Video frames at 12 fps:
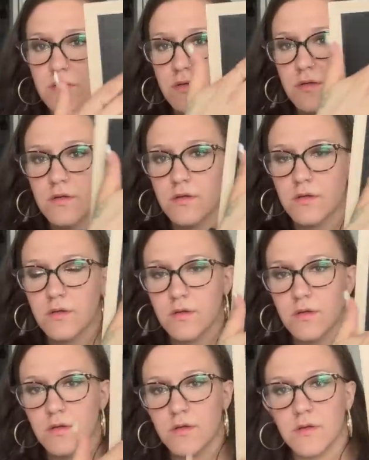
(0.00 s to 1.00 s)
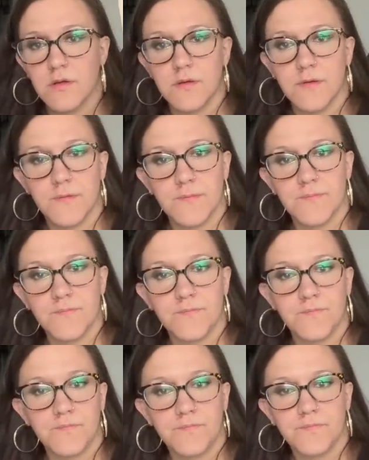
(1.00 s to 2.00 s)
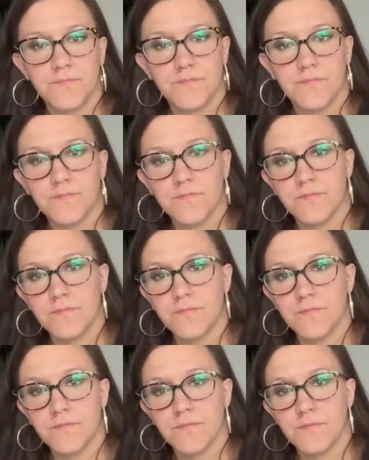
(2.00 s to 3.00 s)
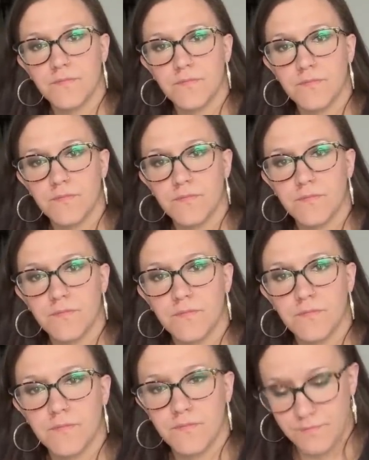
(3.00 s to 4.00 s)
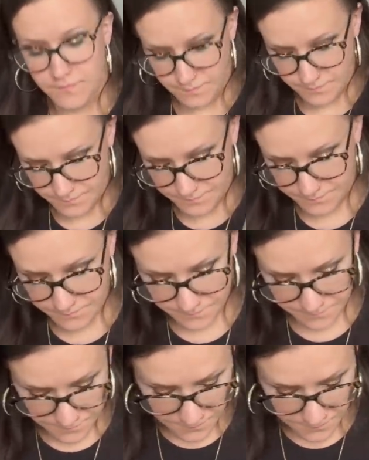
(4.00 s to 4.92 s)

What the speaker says: (no one is talking)